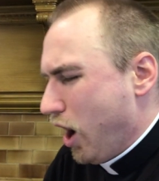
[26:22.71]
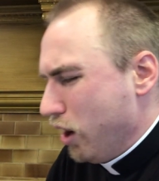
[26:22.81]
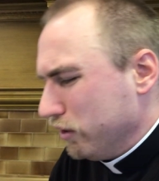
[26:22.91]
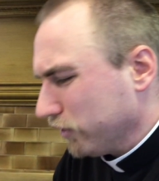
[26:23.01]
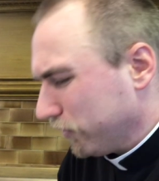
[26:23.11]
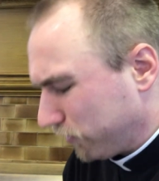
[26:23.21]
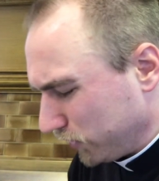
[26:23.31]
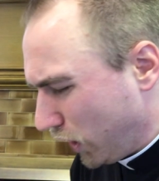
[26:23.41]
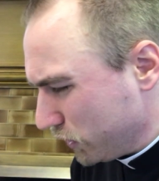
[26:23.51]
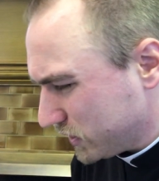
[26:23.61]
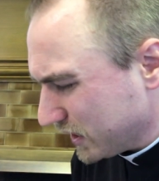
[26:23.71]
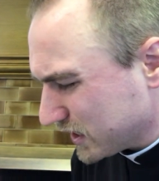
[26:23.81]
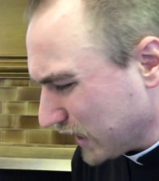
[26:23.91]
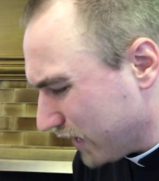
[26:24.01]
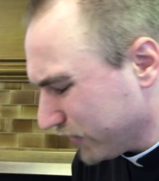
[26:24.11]
overflows his
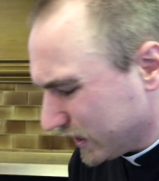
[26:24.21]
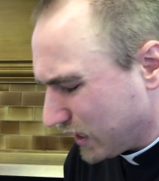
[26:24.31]
loving